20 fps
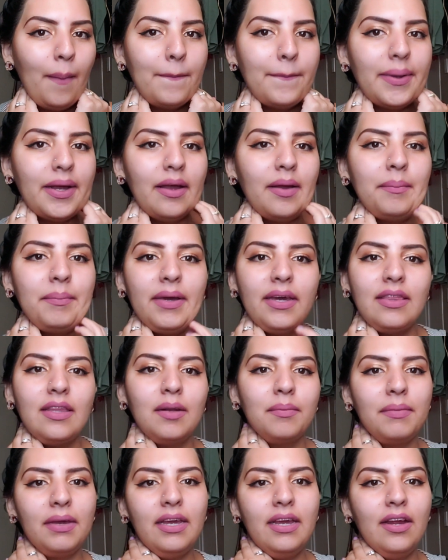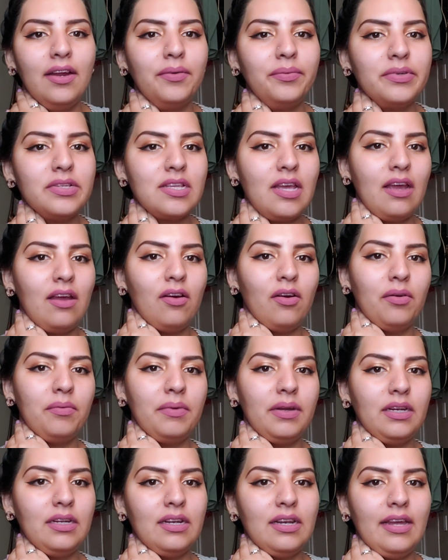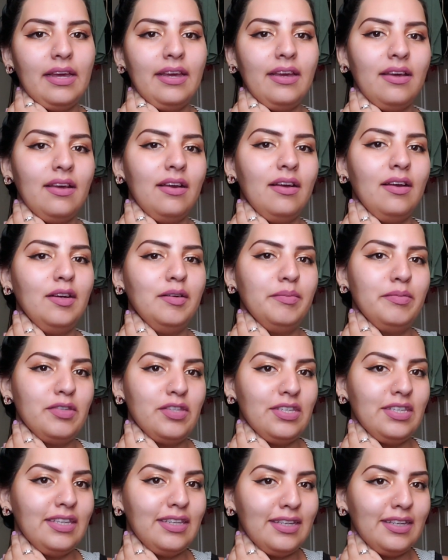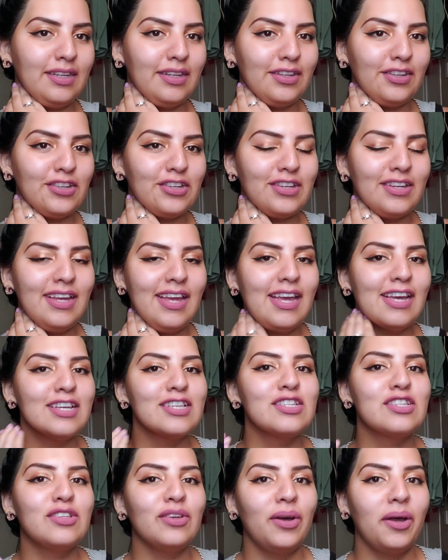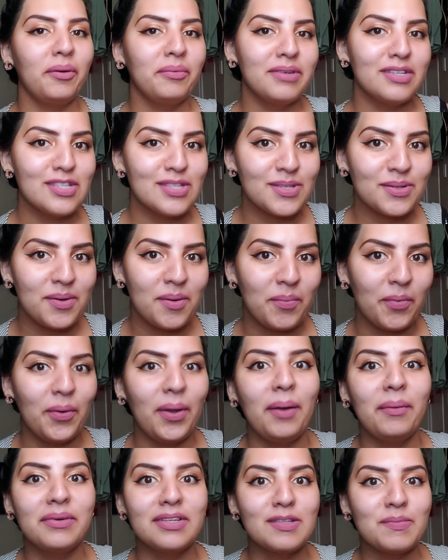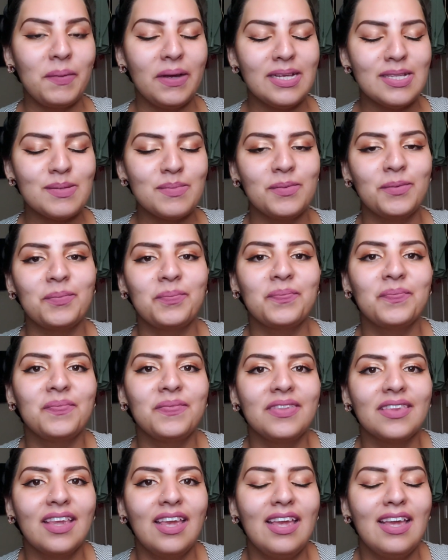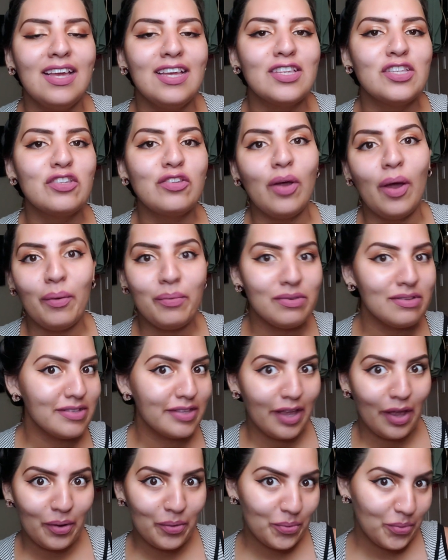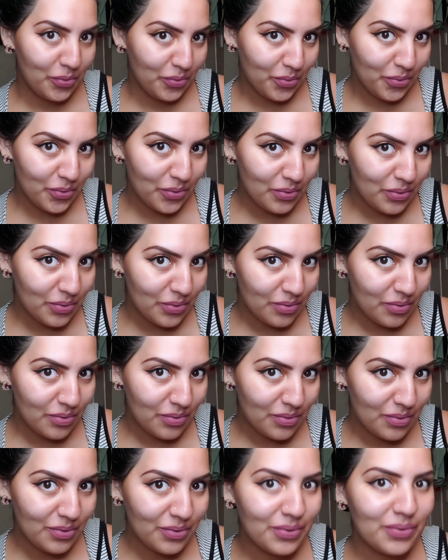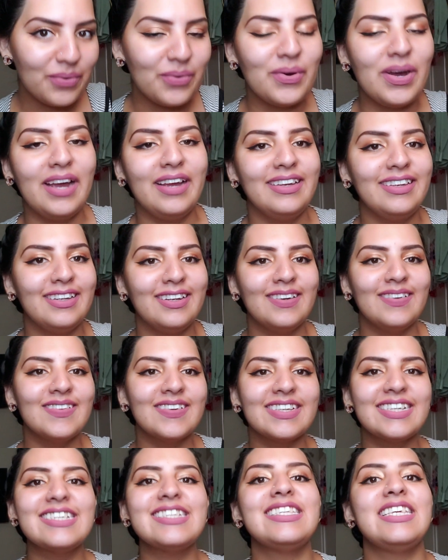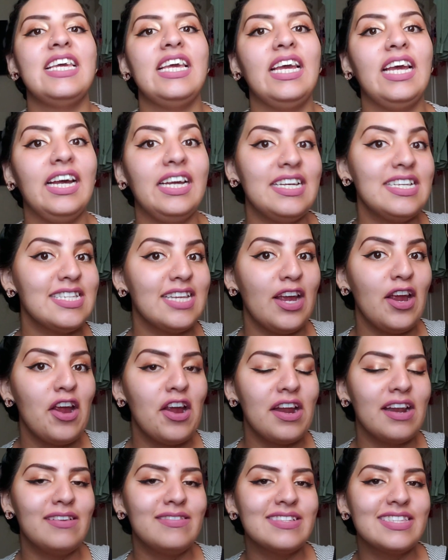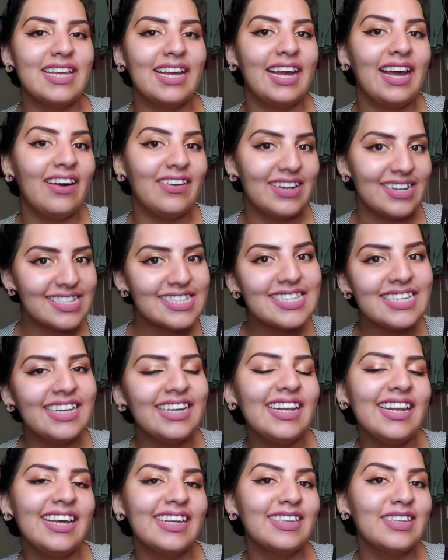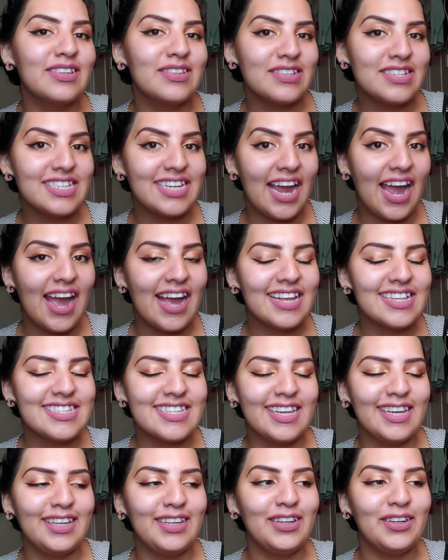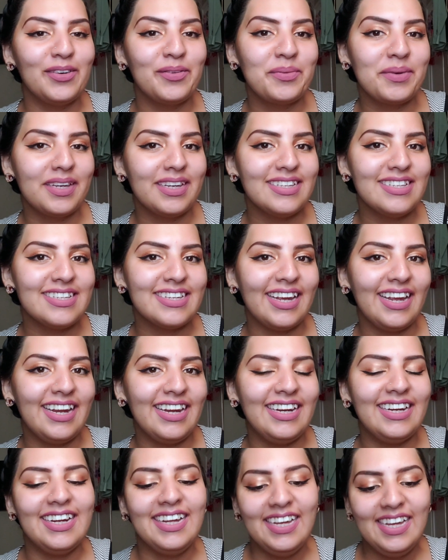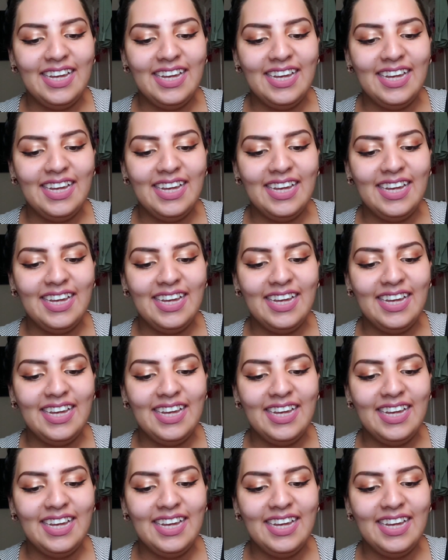But by then my hair was like already like up to here, so it was doable, it was possible. So I was like, ooh, you know, because he cut his hair, and I was like, ahora sí, like there's a chance, like, you know, we can date.